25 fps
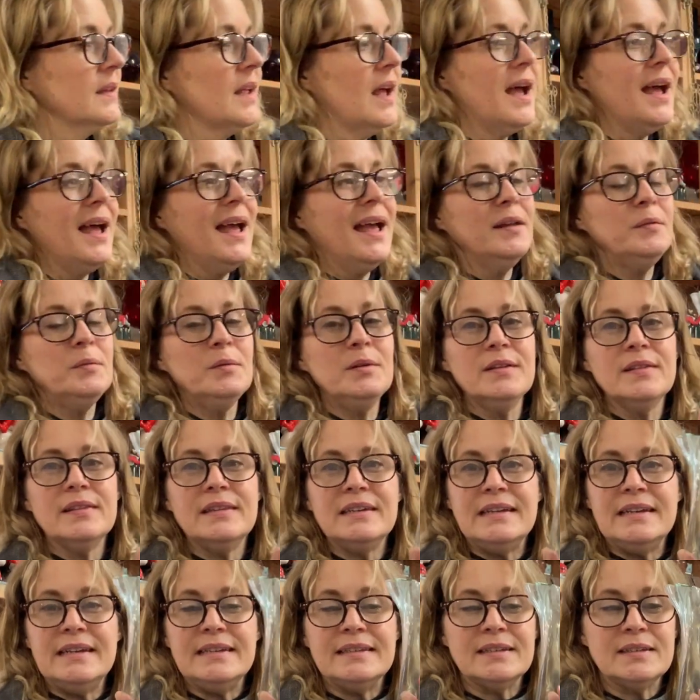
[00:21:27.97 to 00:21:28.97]
I had one of
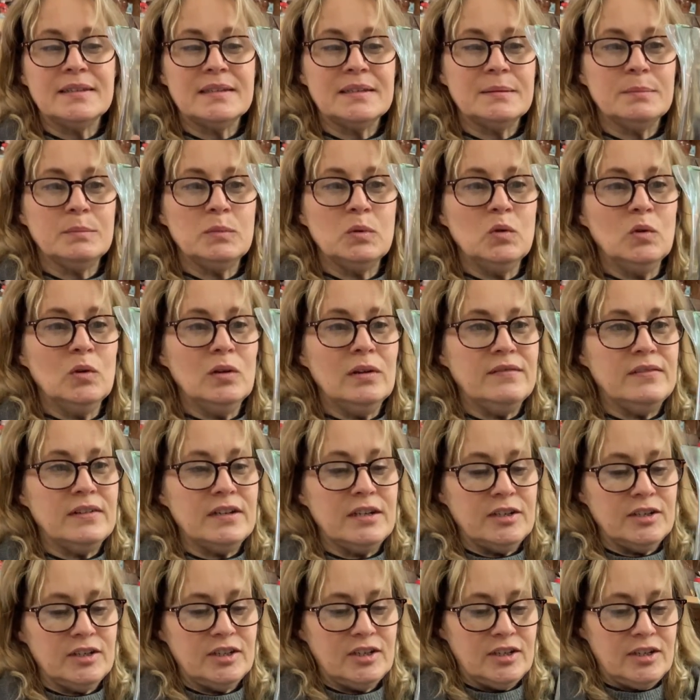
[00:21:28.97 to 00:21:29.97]
these, a smaller
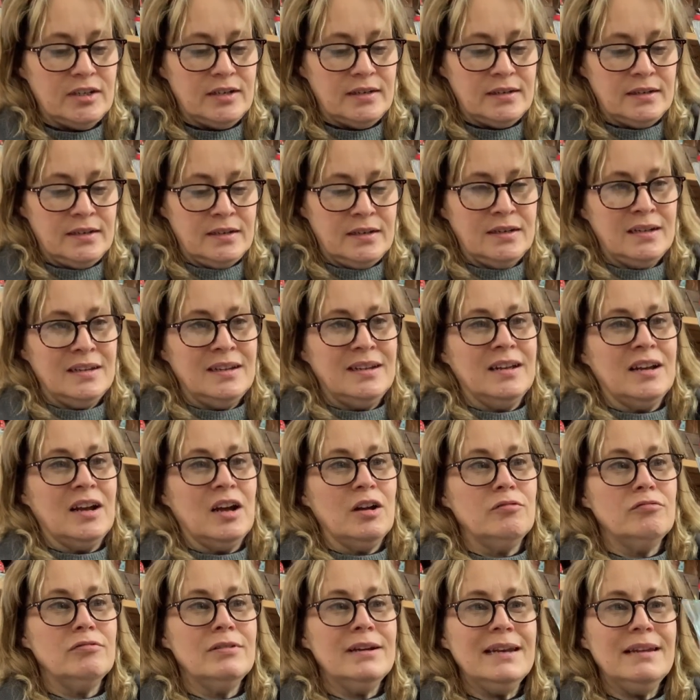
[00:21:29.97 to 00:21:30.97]
version.
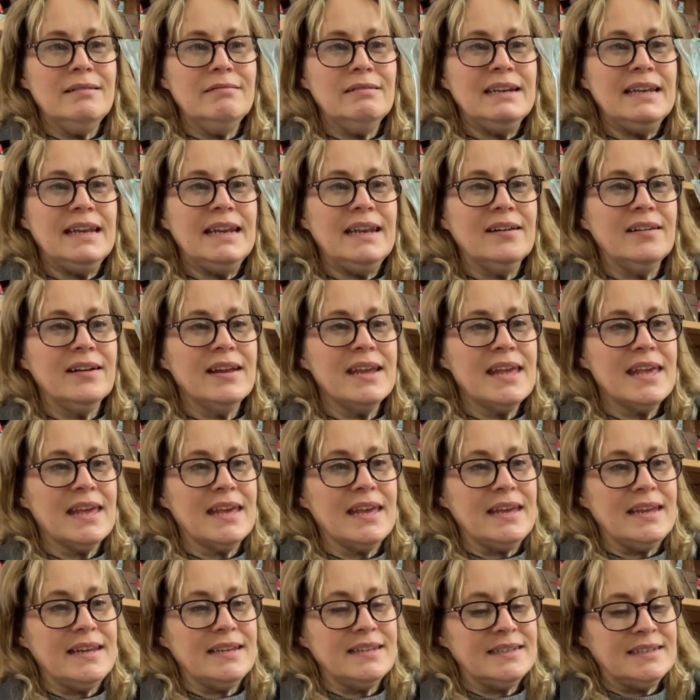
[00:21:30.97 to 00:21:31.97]
I really, really like
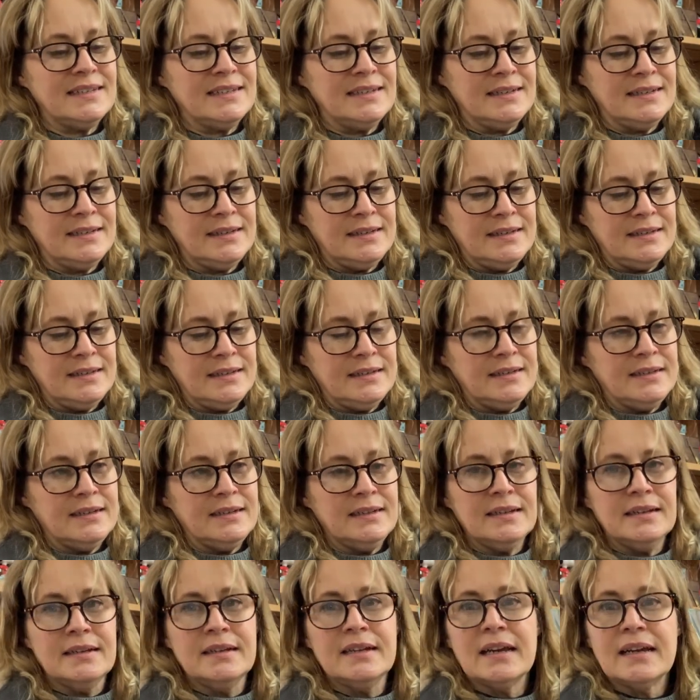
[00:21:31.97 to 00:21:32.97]
it.
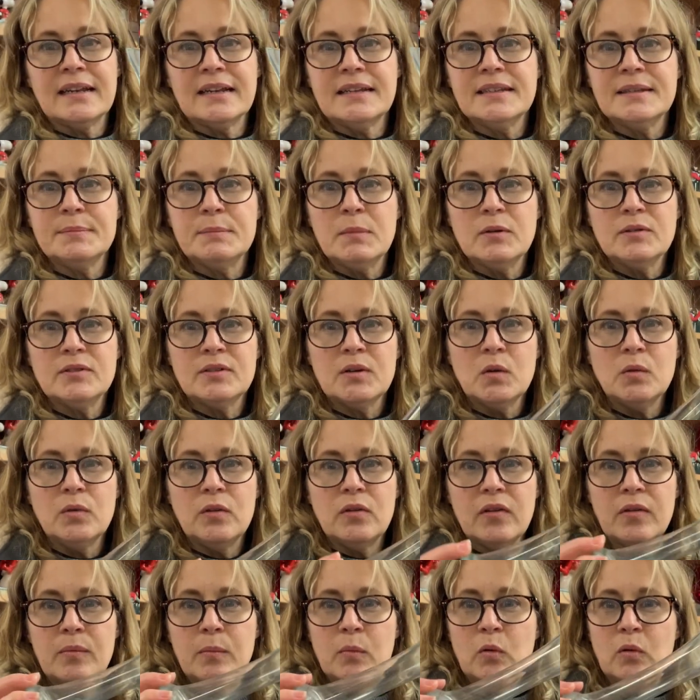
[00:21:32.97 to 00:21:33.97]
And I sold the
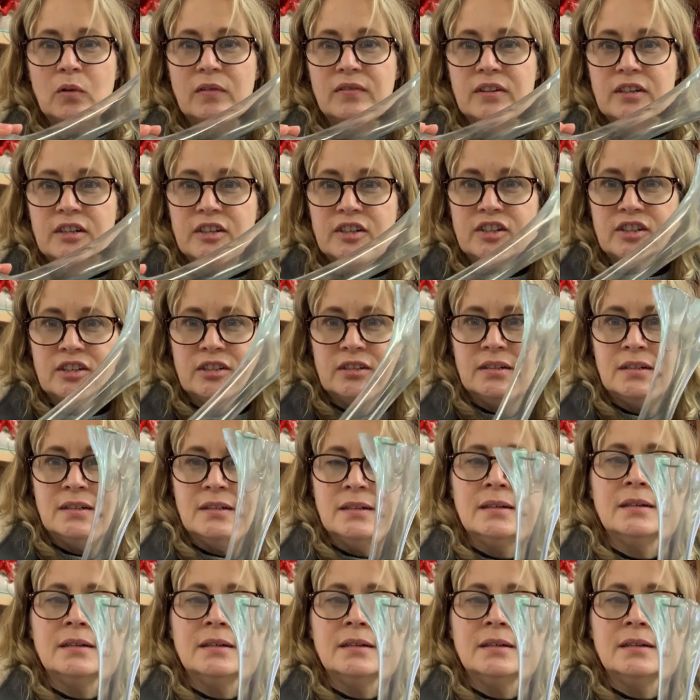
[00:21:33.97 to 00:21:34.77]
smaller version.